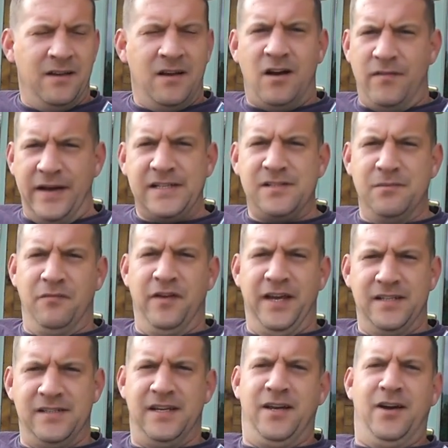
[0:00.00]
I've had some
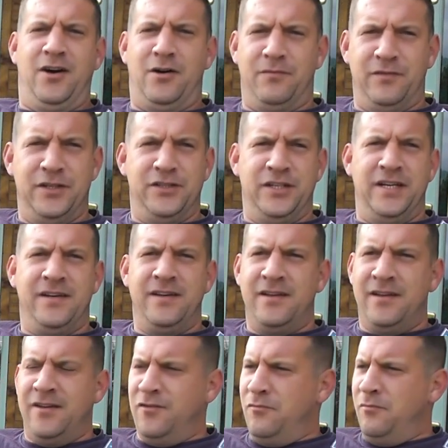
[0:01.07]
things in carp fishing,
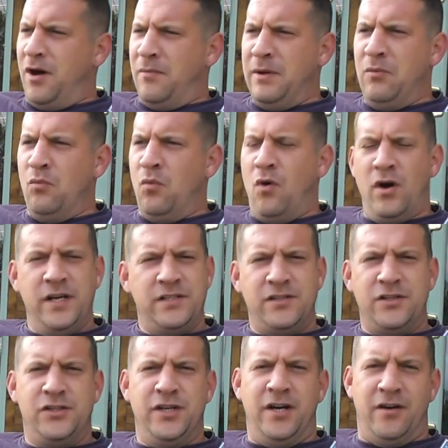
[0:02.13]
but I mean, what is the
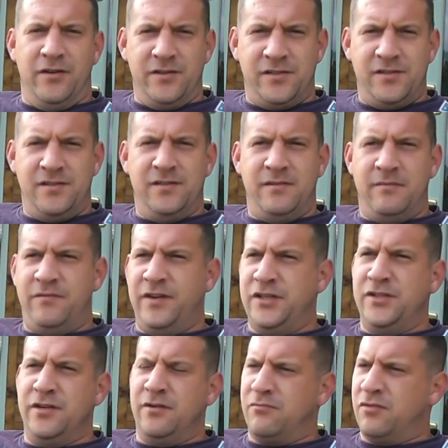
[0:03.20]
chance? I'm
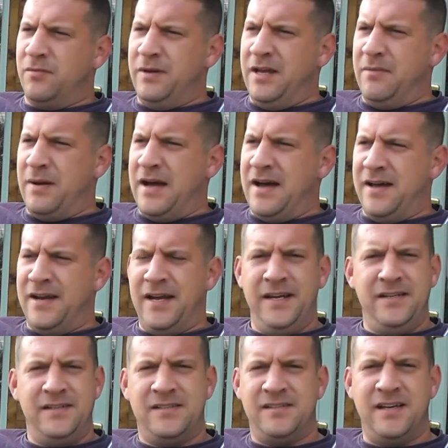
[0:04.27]
fishing on probably about an 8
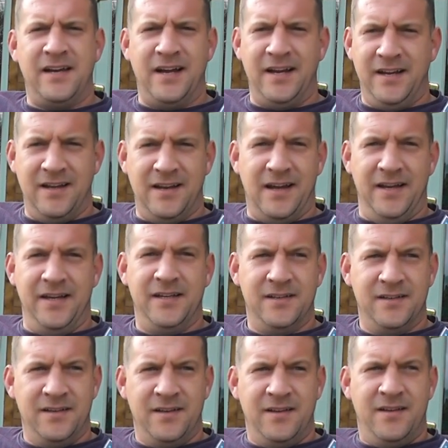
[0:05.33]
to 10 acre lake,
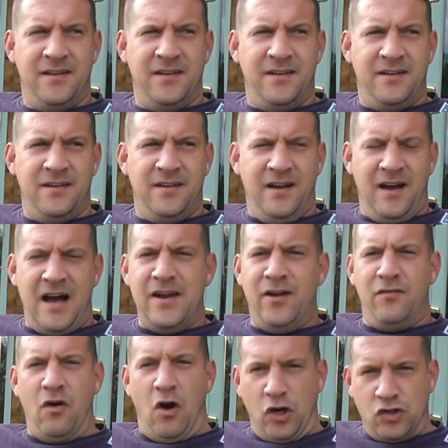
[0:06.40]
and I've
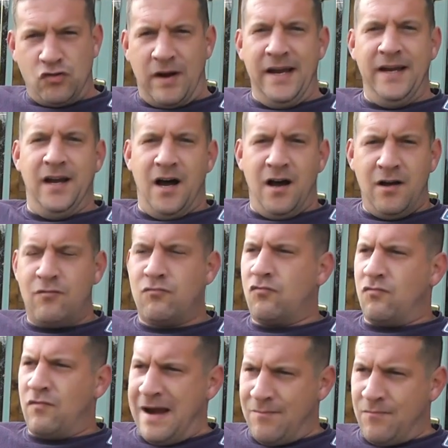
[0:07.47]
got a trailer
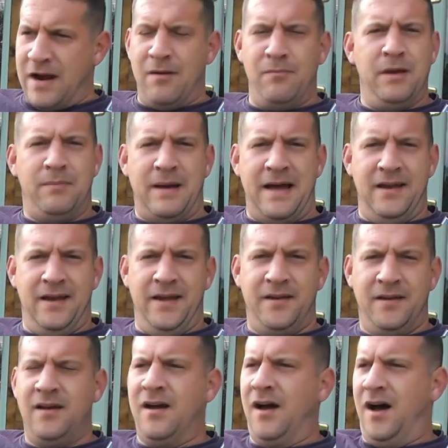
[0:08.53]
wrapped round me back-led
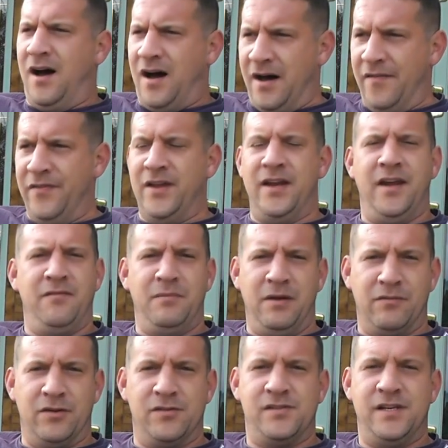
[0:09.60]
underneath me
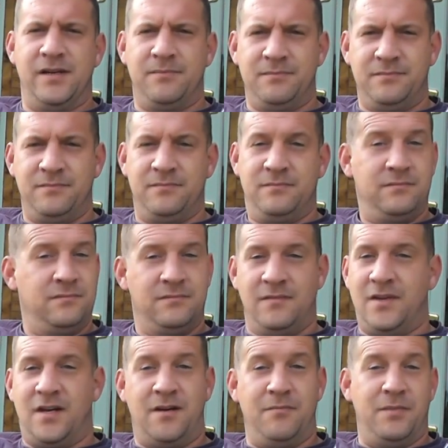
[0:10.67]
rod tip.
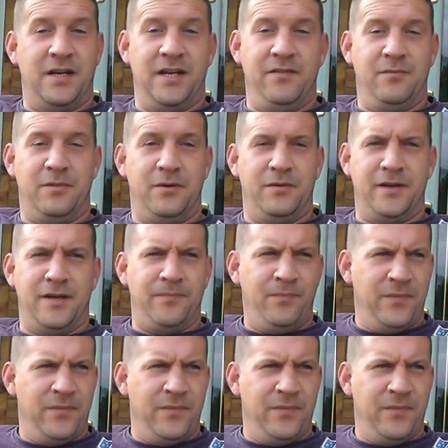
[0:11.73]
Unbelievable, isn't it?